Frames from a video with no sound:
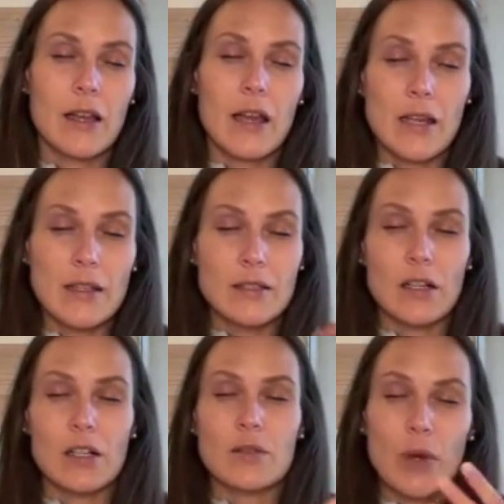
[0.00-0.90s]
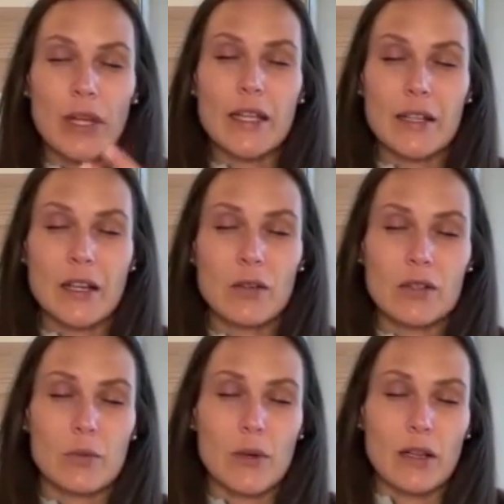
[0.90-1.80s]
It starts breaking down
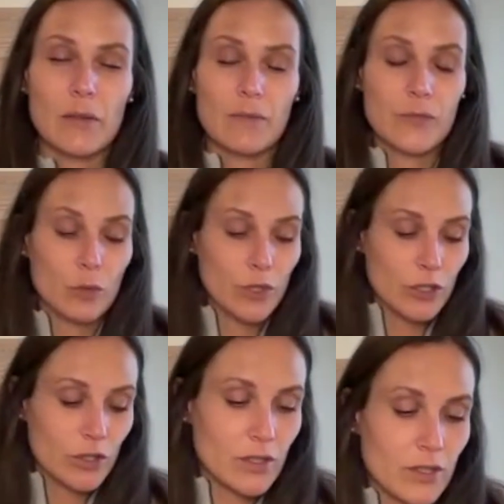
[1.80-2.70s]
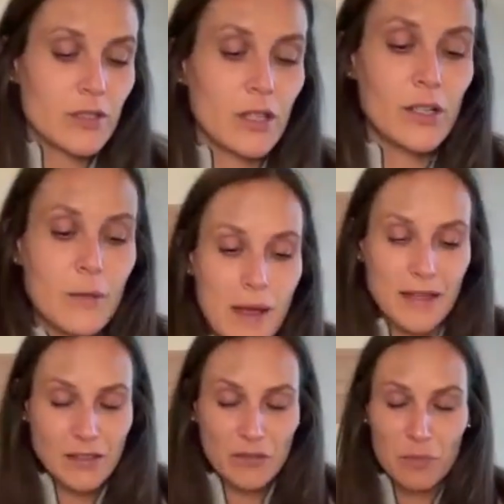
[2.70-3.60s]
as well. So we just start a
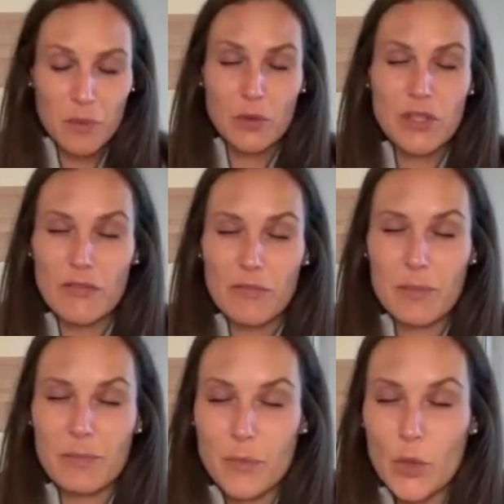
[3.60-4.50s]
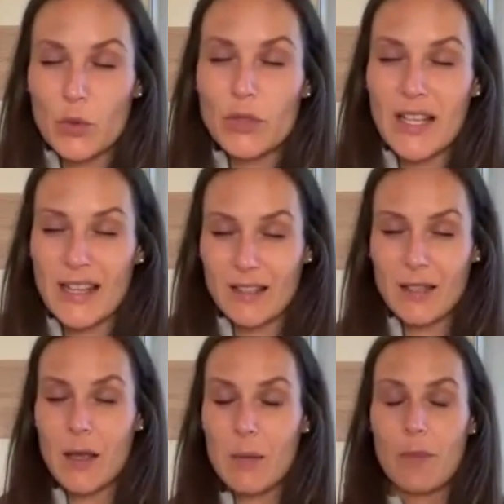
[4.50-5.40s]
massive process
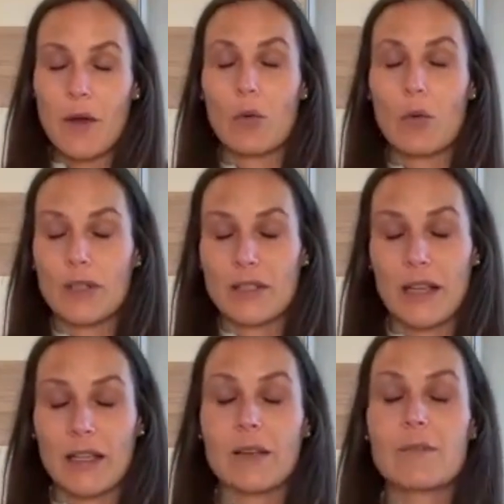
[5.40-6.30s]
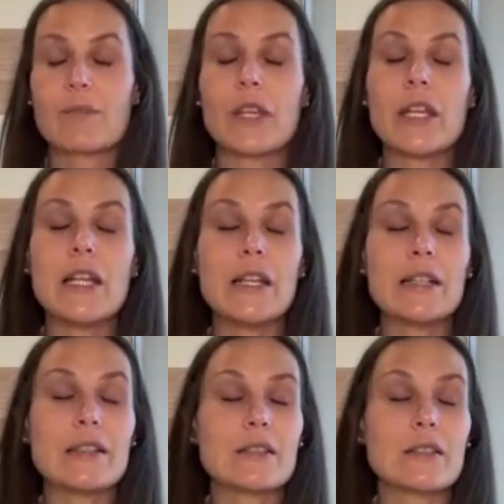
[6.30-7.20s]
by always like healing
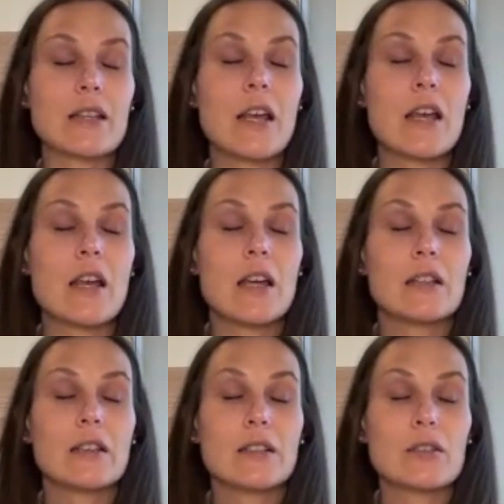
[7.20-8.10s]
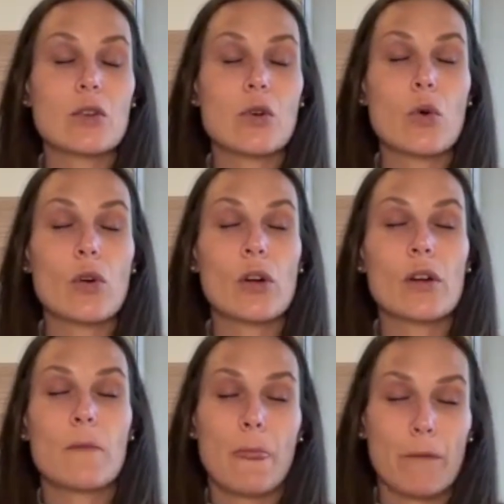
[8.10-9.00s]
this core
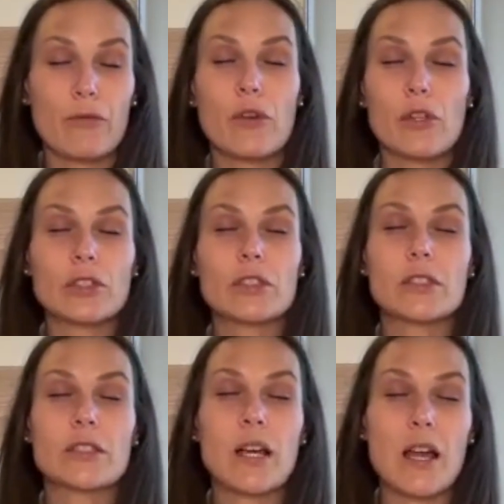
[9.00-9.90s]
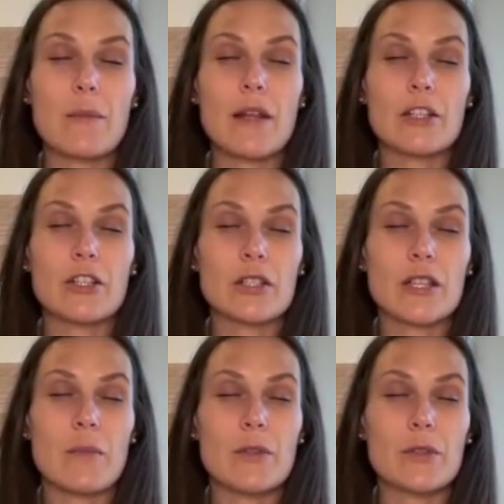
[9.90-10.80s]
the first time energies
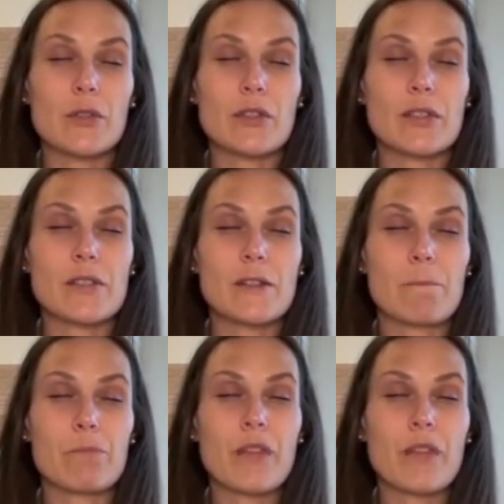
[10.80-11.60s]
came into your system.